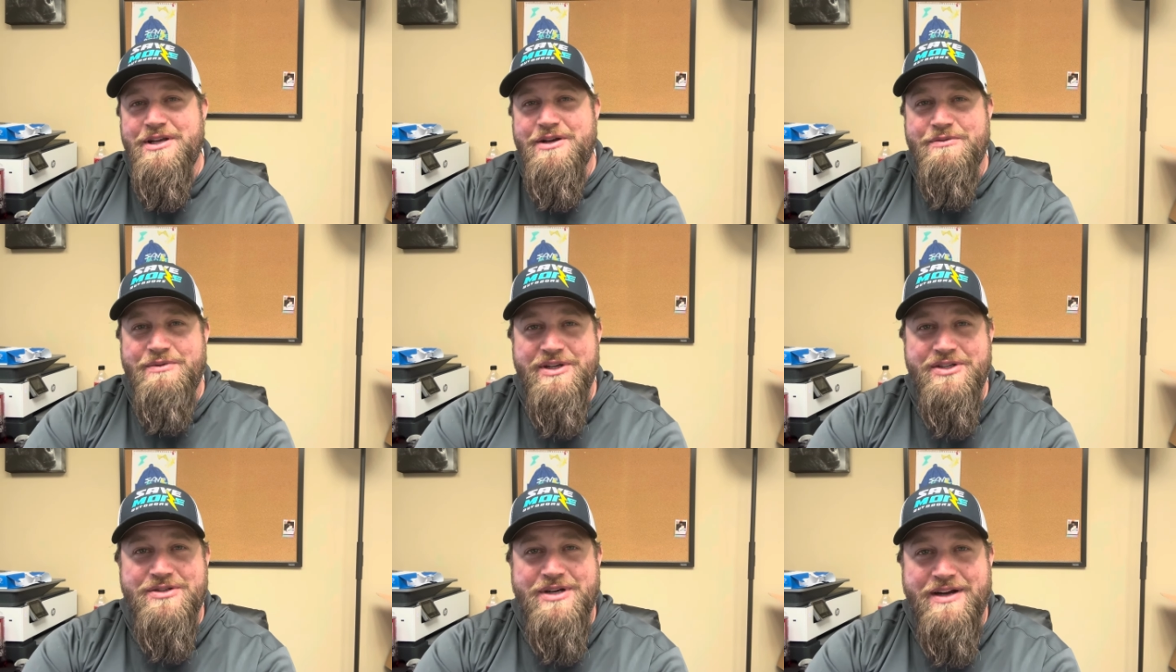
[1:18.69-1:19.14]

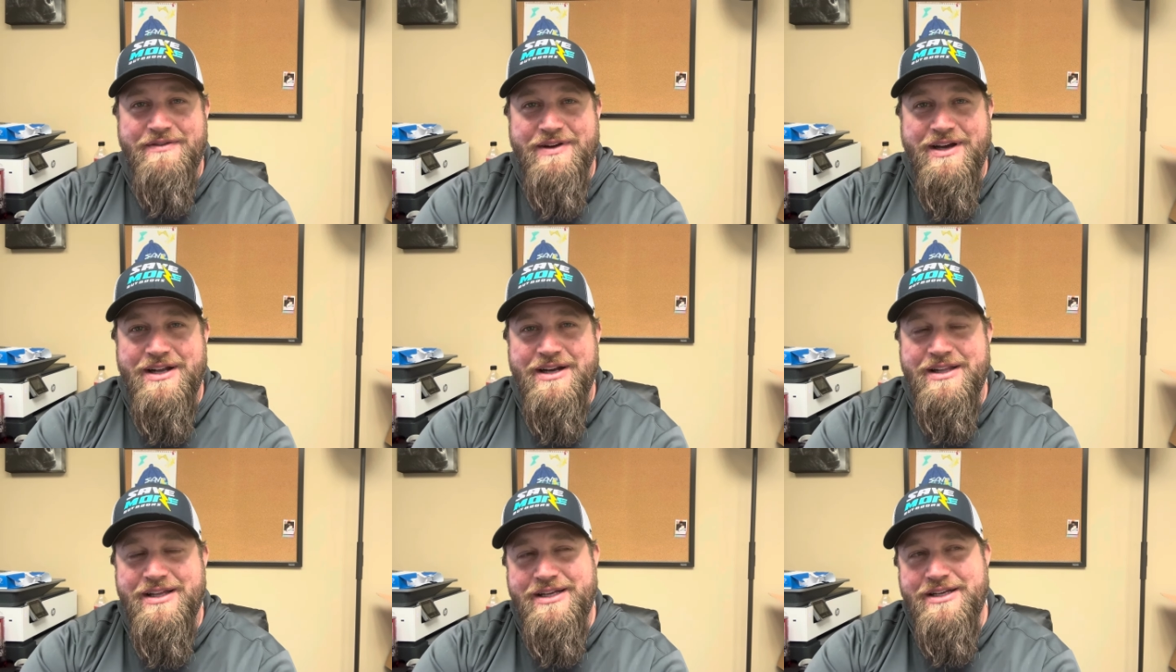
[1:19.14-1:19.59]
we drive
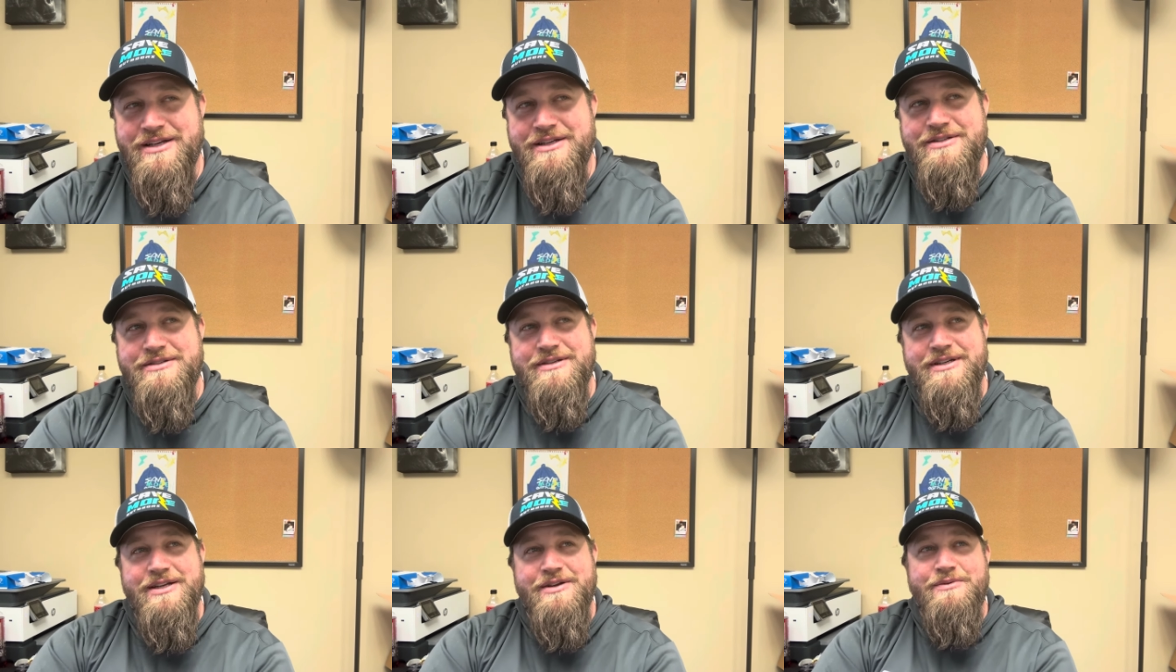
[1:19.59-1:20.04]
out into the
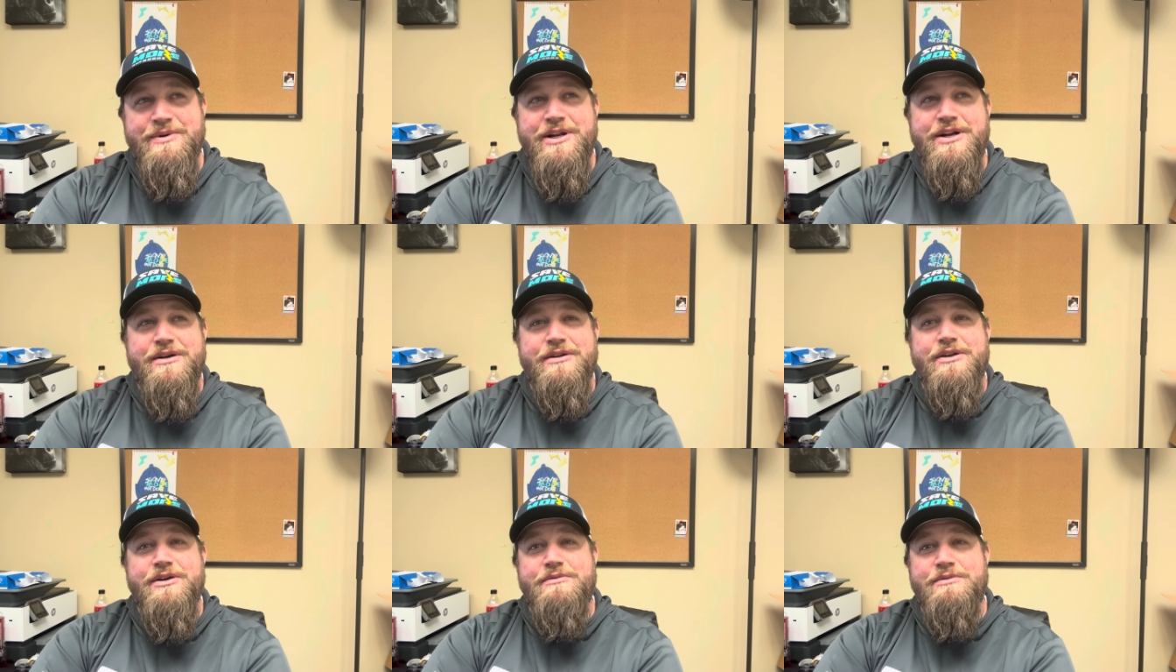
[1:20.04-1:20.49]
country, and we
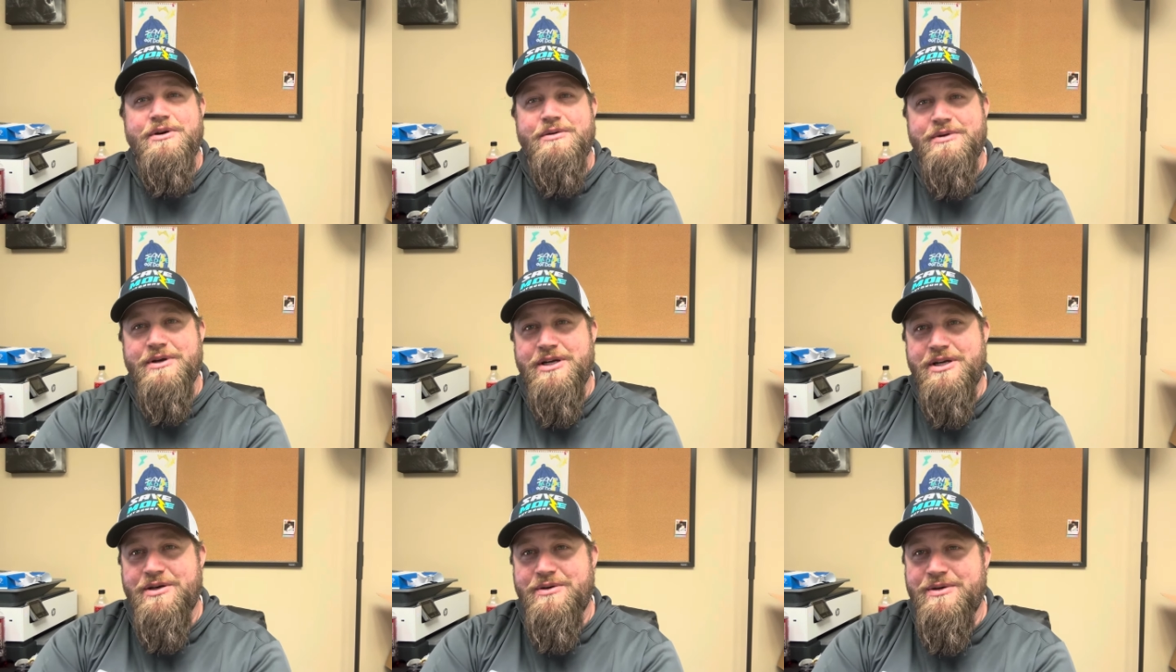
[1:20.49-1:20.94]
don't know where we're
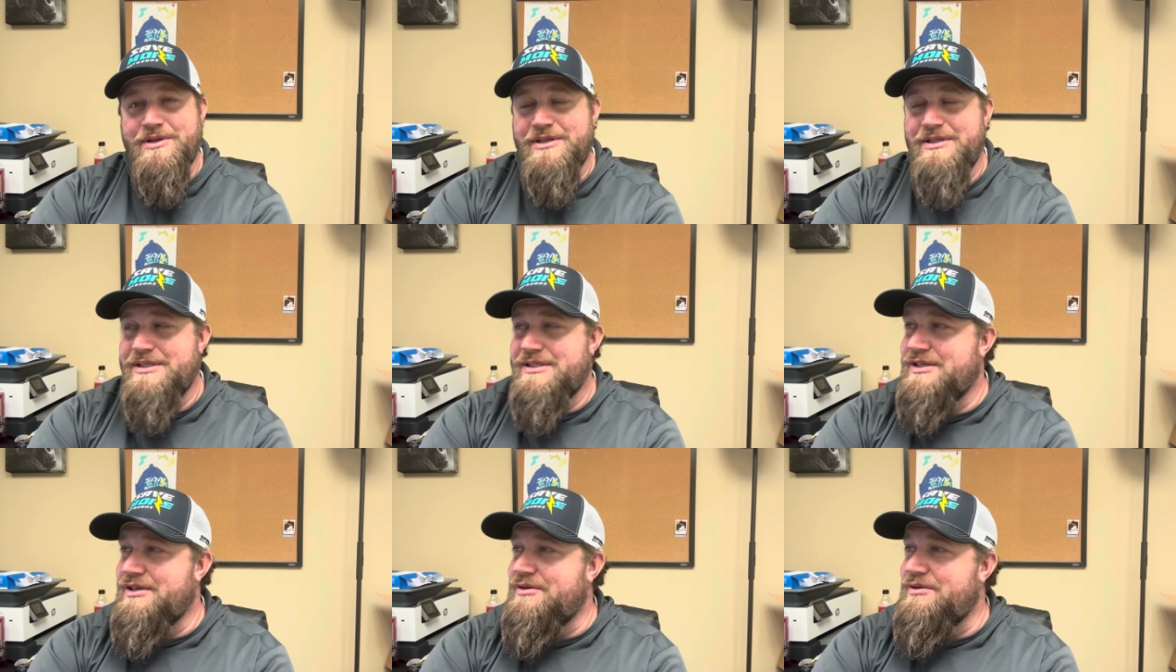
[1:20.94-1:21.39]

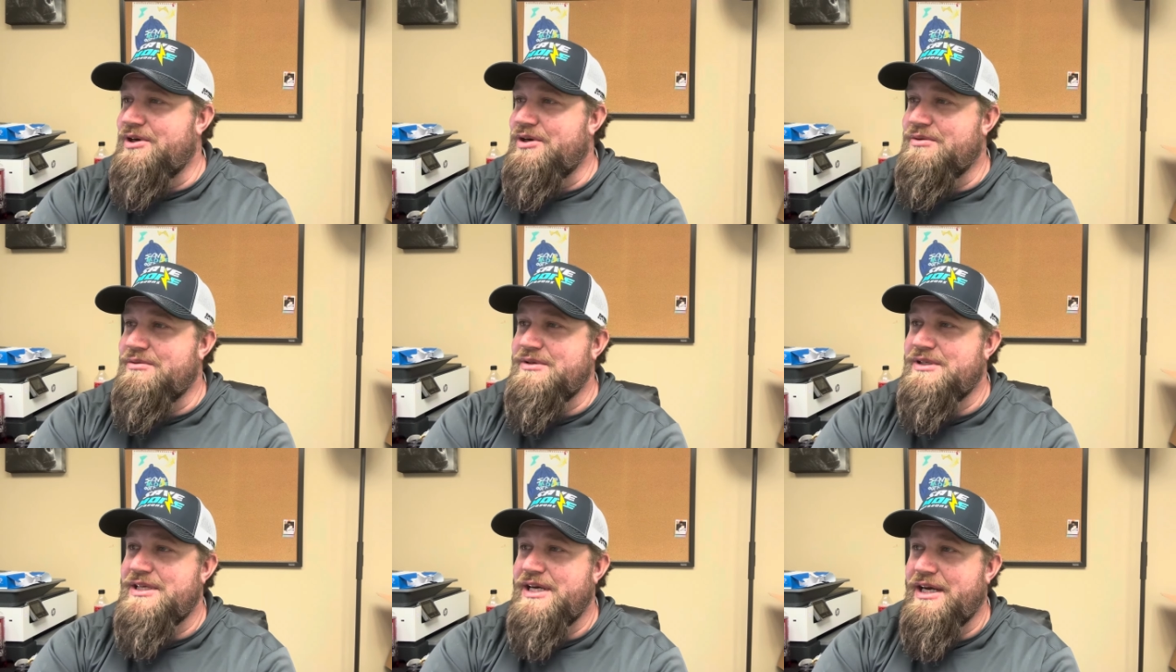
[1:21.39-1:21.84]
going, so
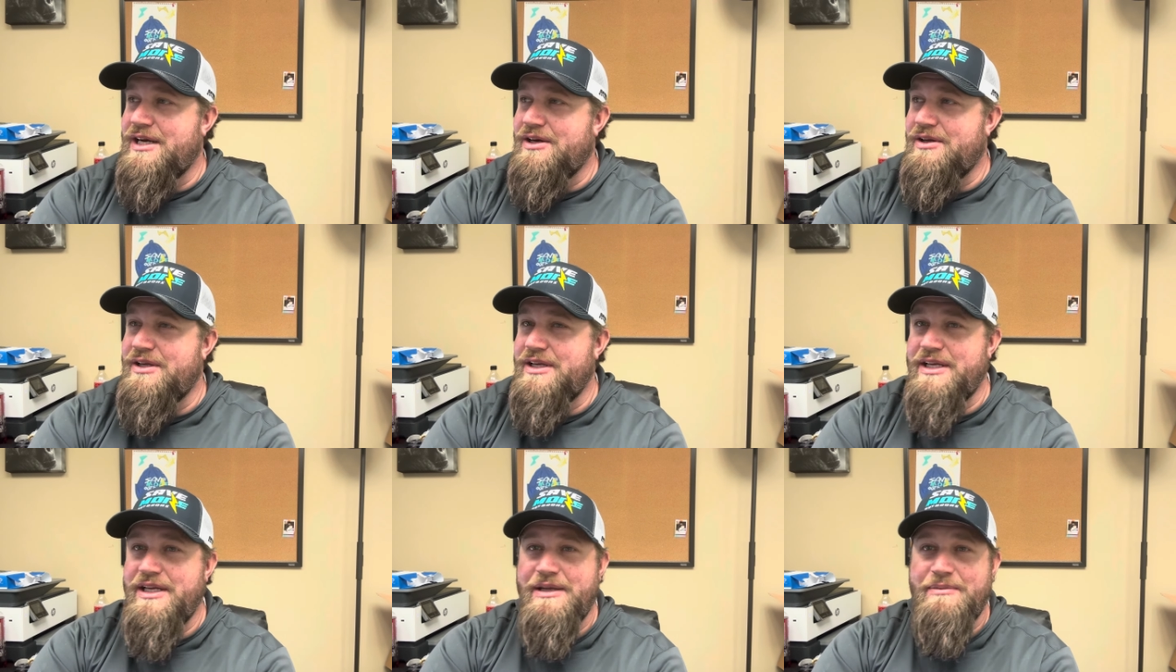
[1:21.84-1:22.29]
don't
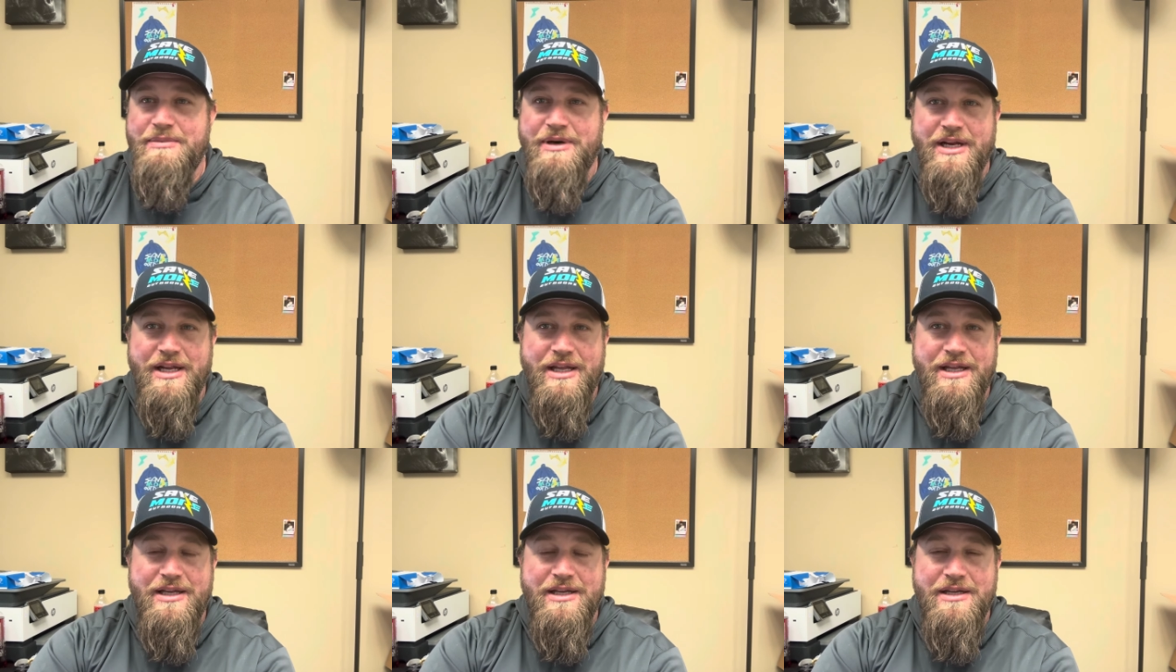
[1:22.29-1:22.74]
tell
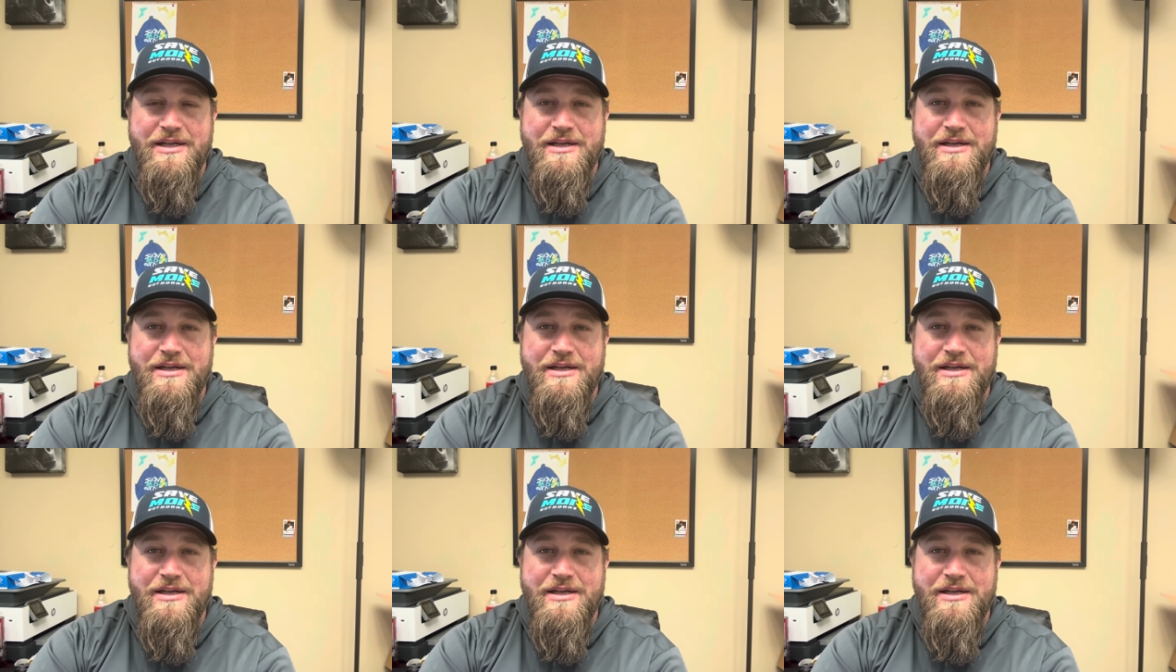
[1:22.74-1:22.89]
anybody,